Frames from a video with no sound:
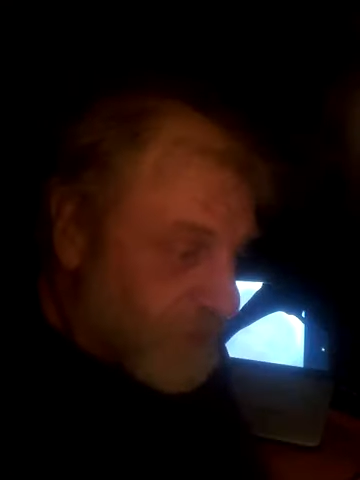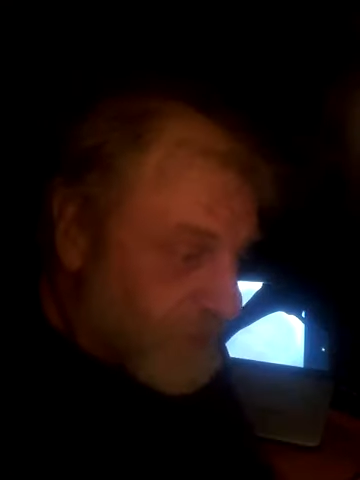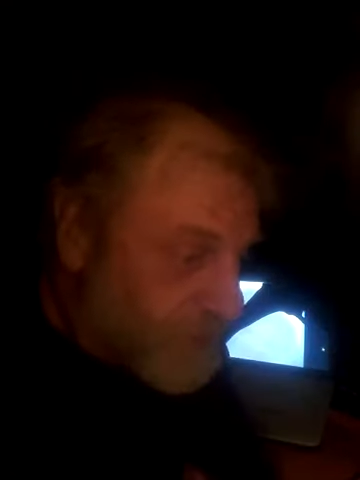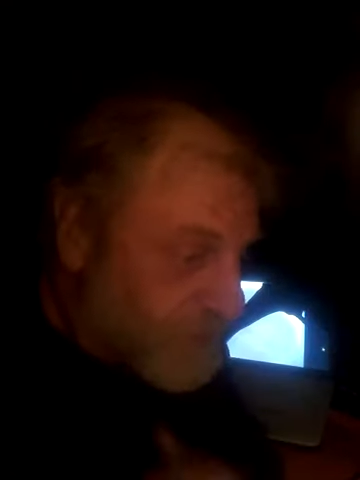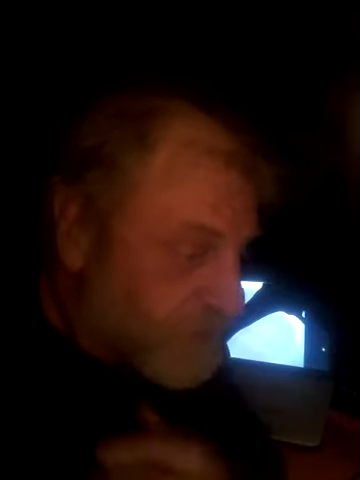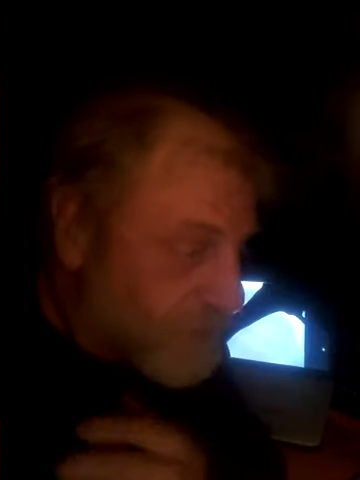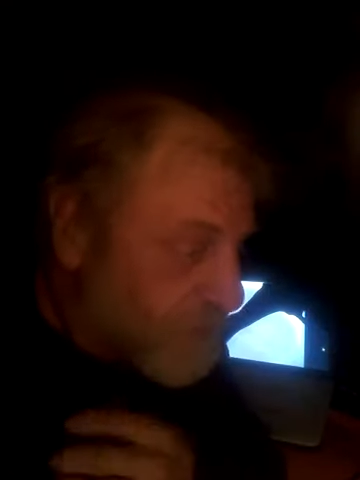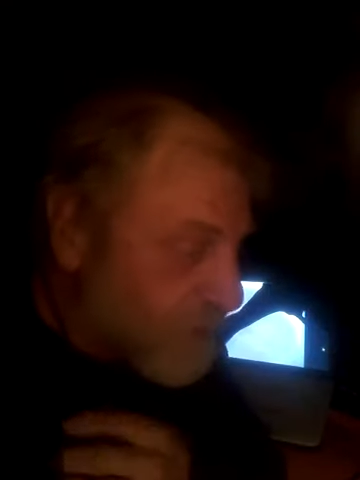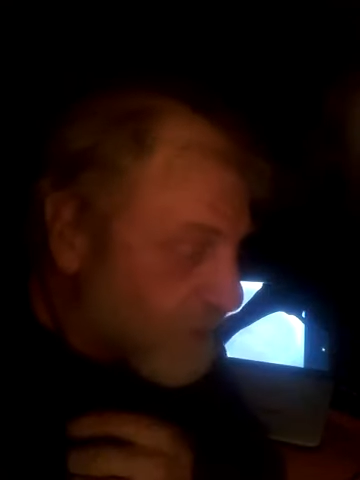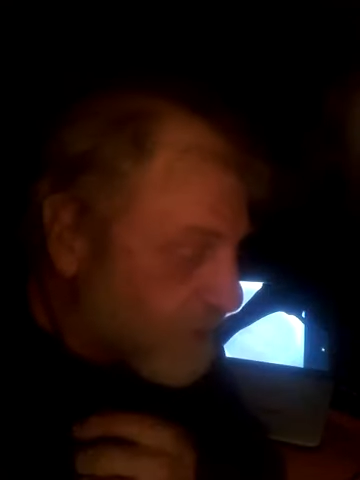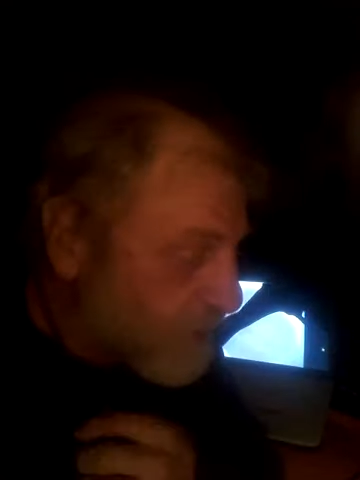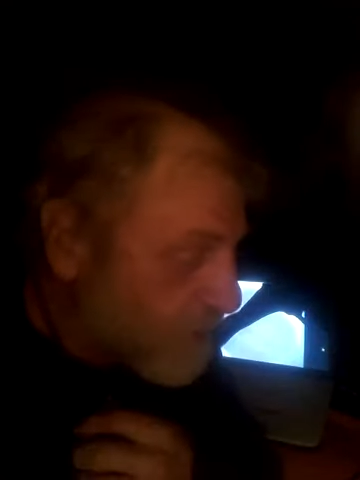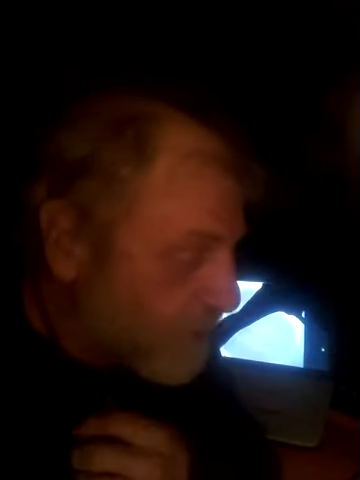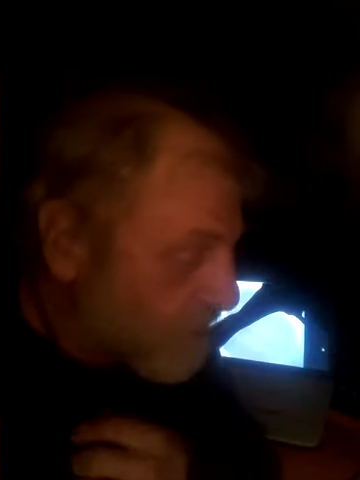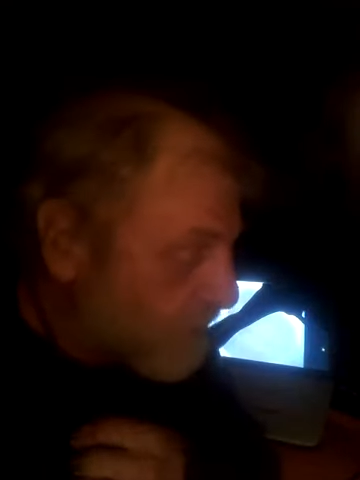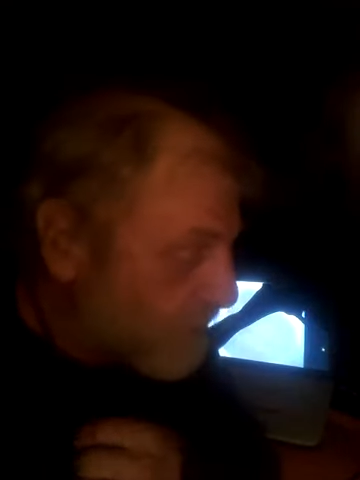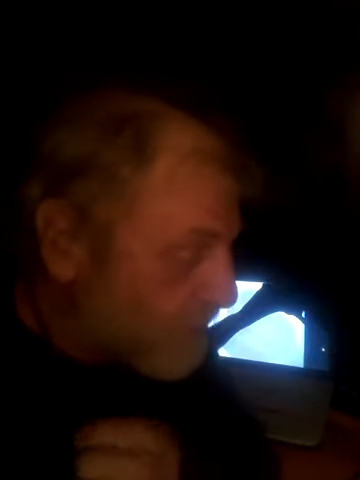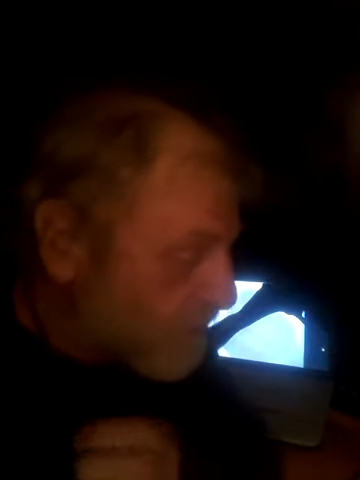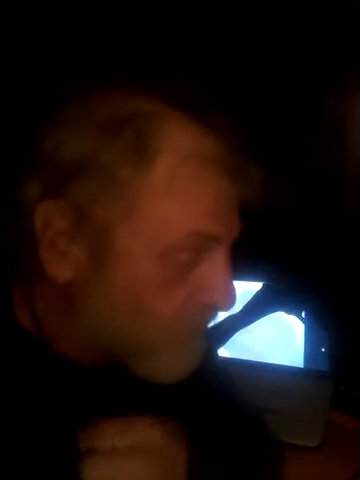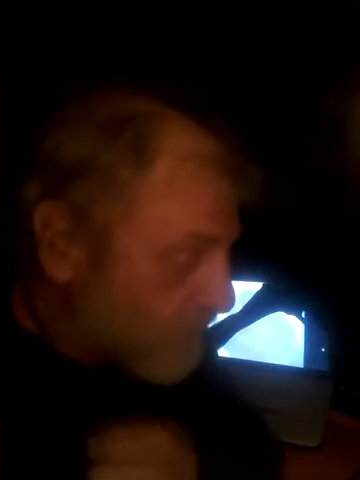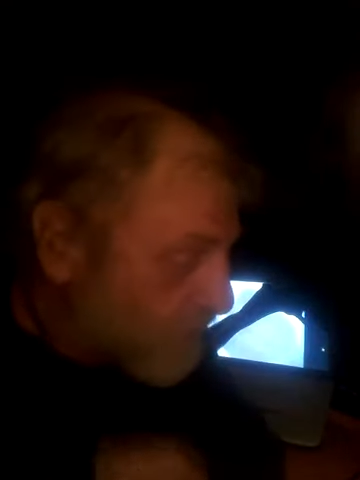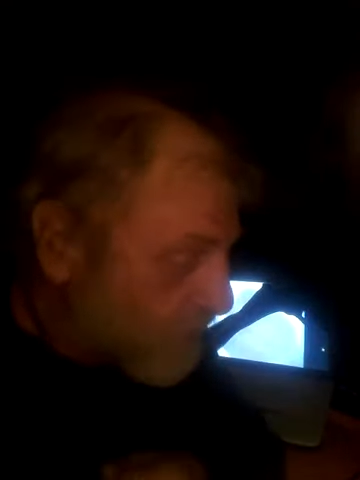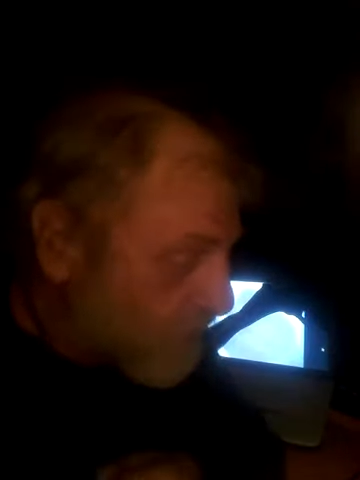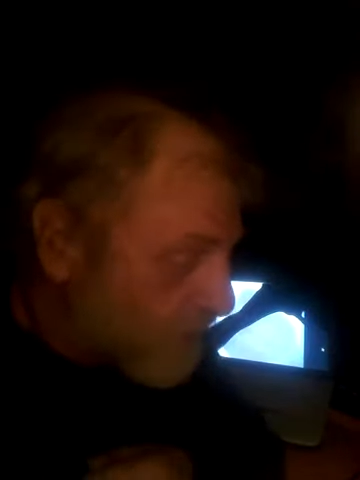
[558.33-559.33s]
straight up
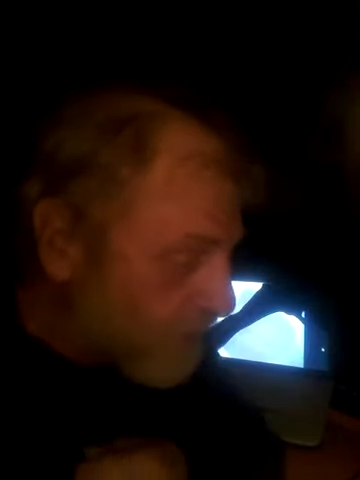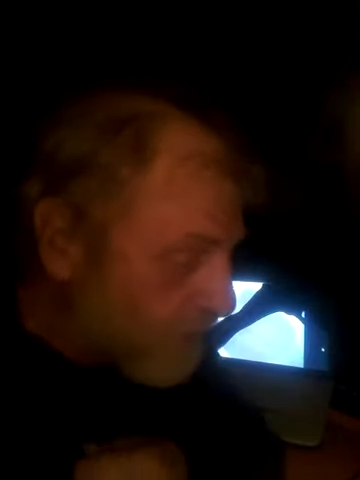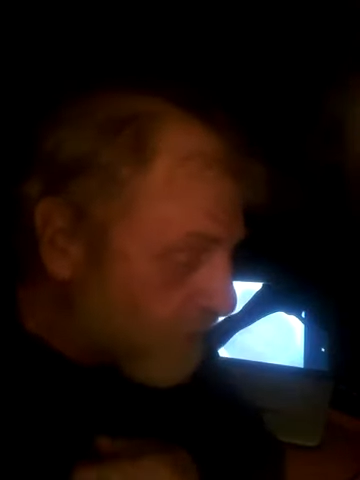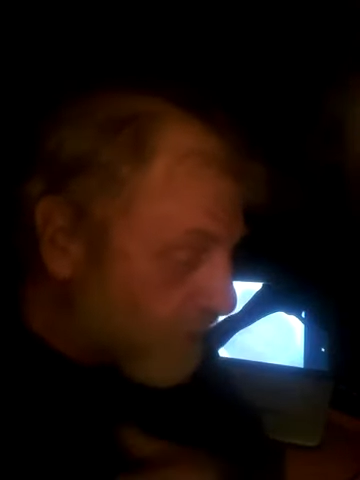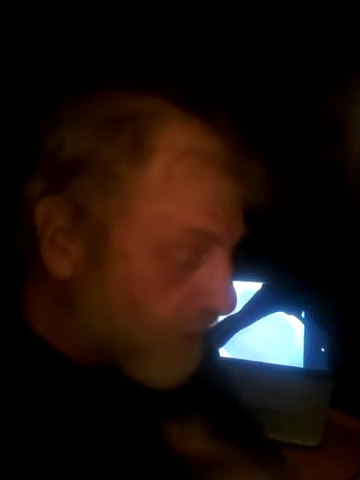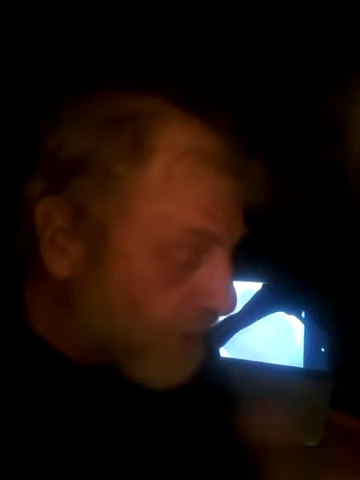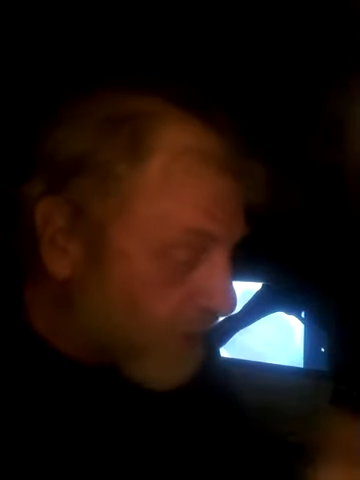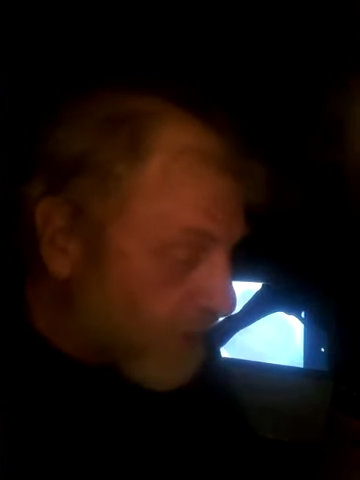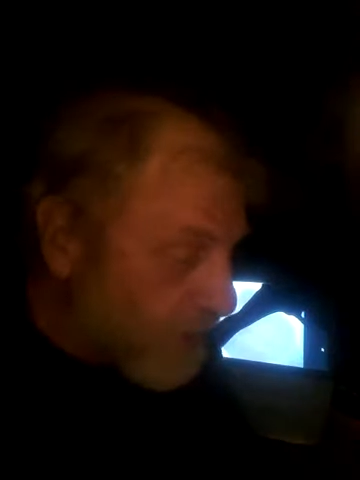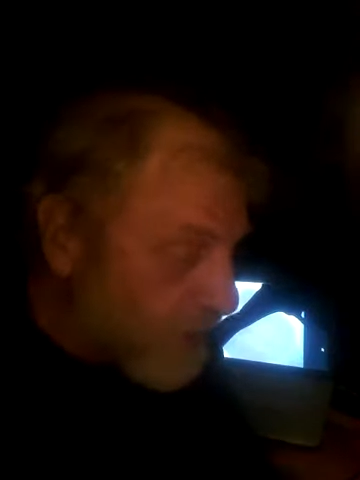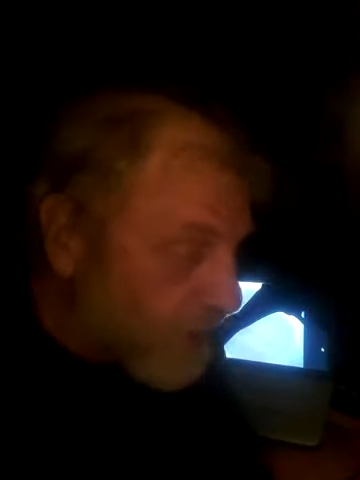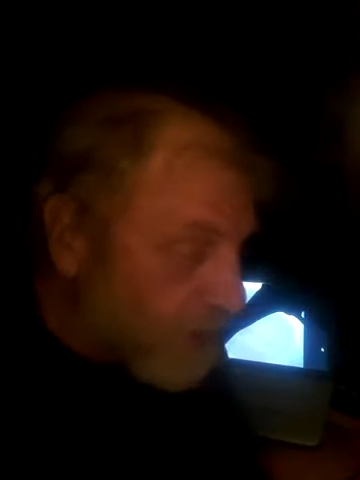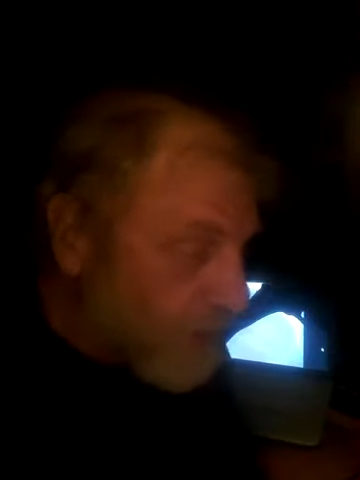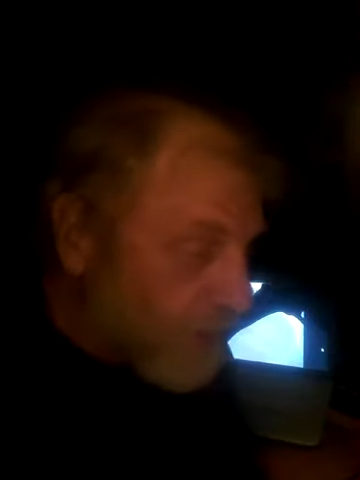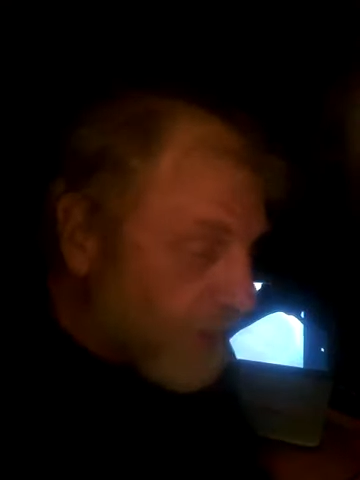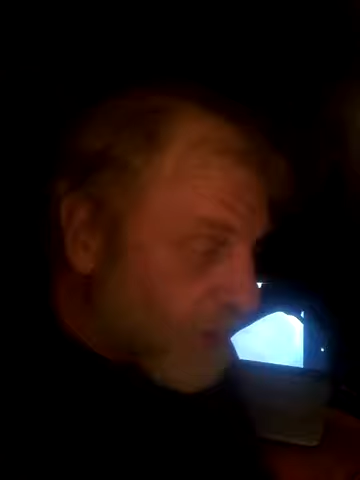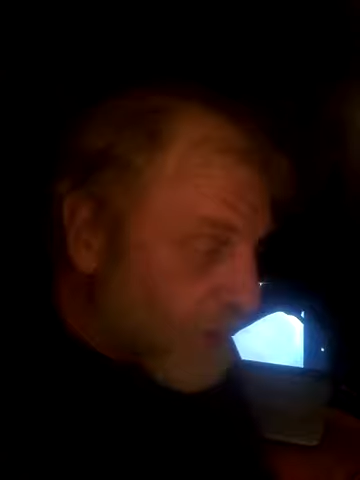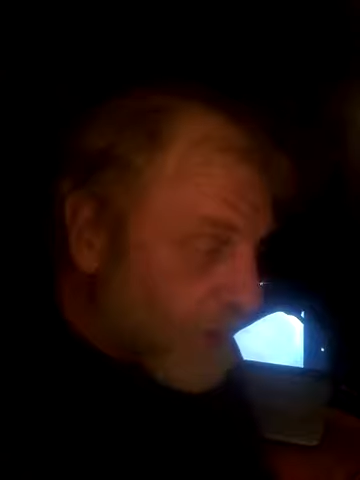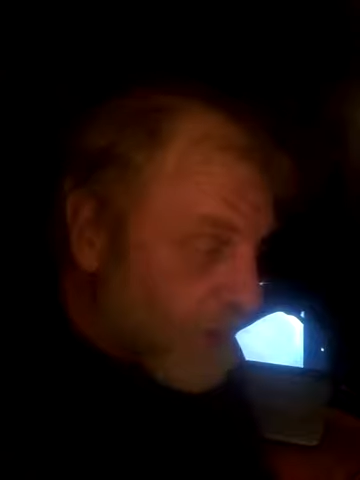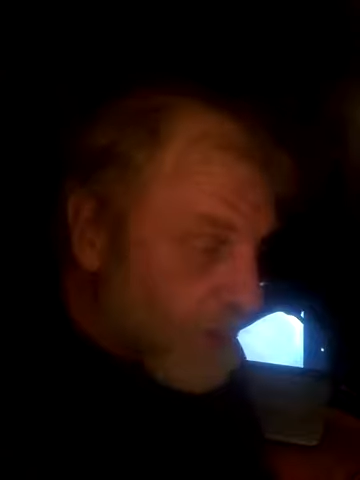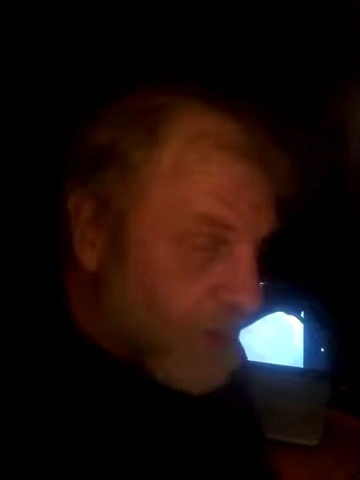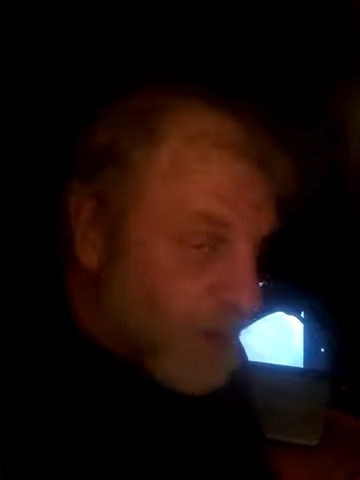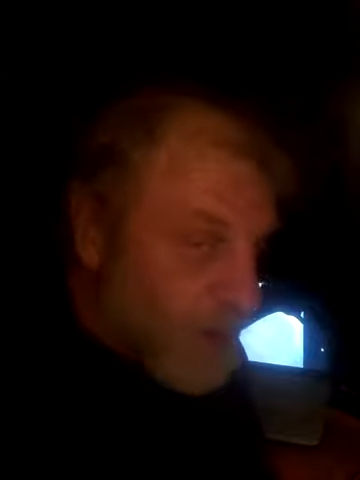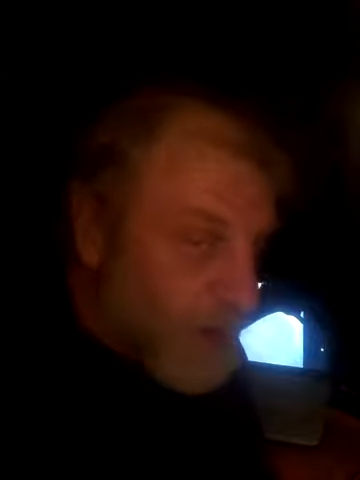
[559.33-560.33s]
for you. Well,
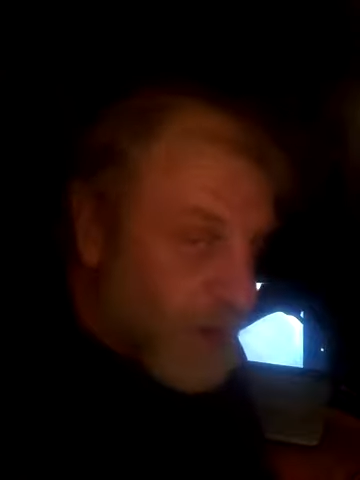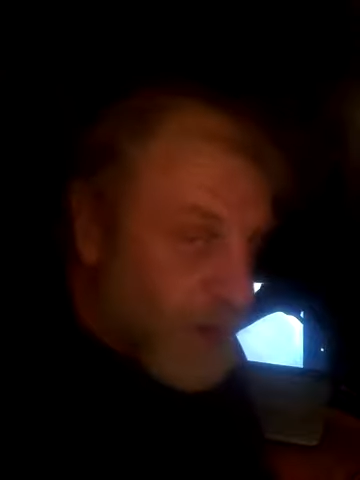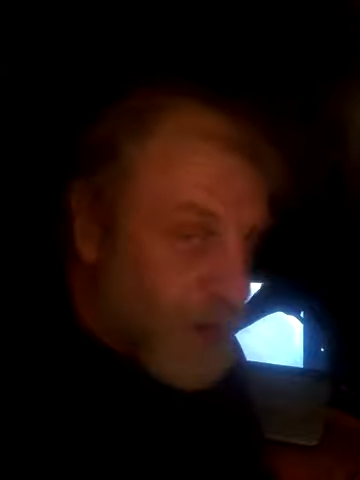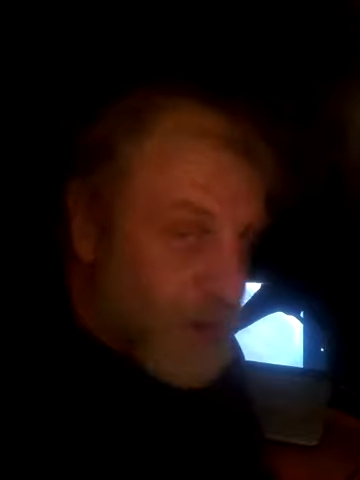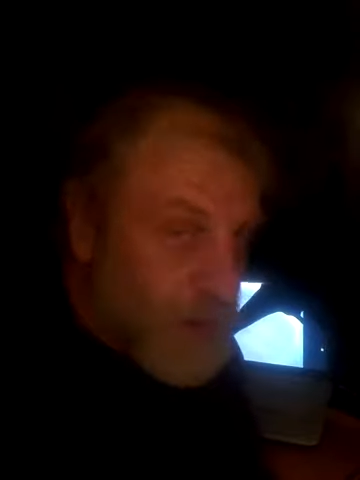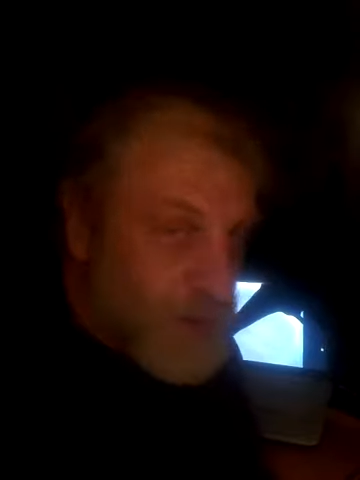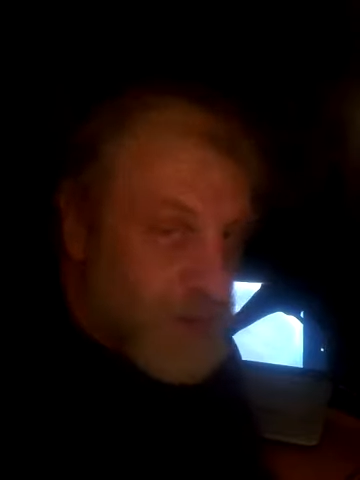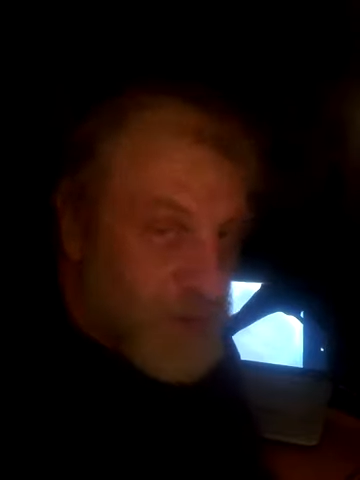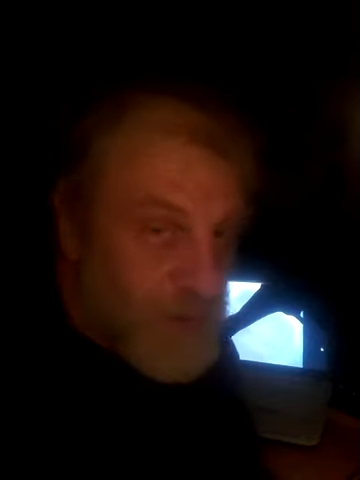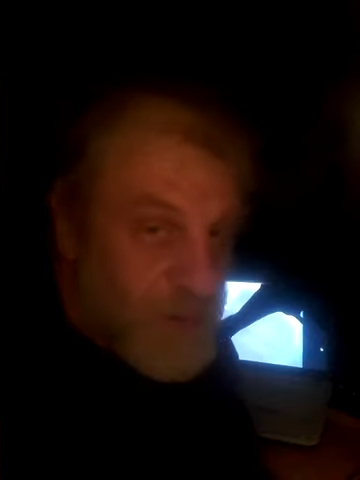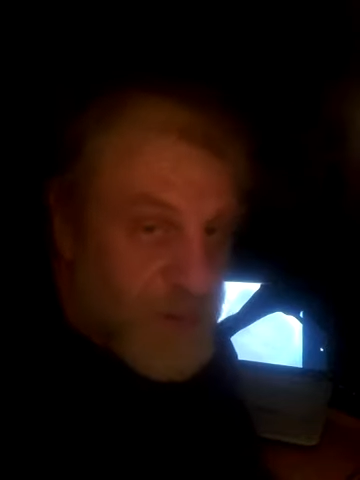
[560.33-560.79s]
I